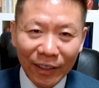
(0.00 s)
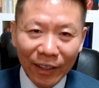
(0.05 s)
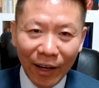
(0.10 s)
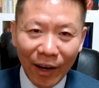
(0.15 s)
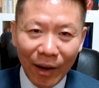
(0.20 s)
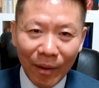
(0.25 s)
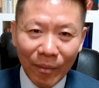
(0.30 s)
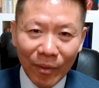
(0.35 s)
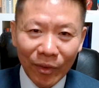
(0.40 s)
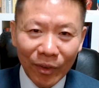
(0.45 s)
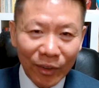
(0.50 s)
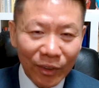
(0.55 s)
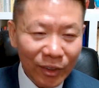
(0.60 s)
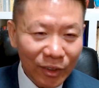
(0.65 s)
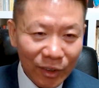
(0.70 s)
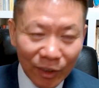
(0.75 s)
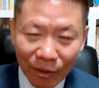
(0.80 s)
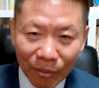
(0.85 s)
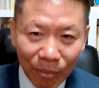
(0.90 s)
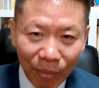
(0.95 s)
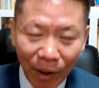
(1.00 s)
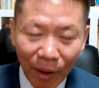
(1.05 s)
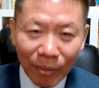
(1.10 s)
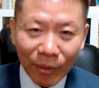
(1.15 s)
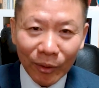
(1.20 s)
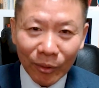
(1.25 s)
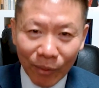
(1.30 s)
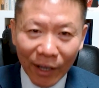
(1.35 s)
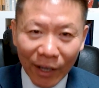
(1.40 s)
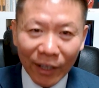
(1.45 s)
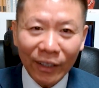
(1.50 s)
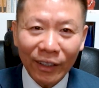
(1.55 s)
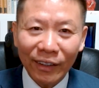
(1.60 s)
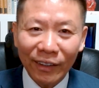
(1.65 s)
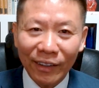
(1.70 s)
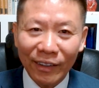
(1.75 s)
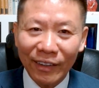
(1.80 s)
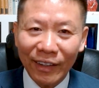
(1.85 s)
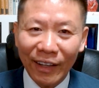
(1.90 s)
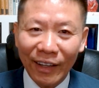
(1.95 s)
I mean, there is a public record
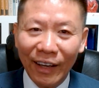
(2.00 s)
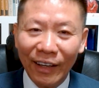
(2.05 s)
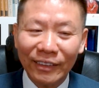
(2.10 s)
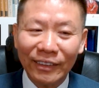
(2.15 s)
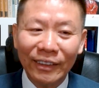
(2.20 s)
on that.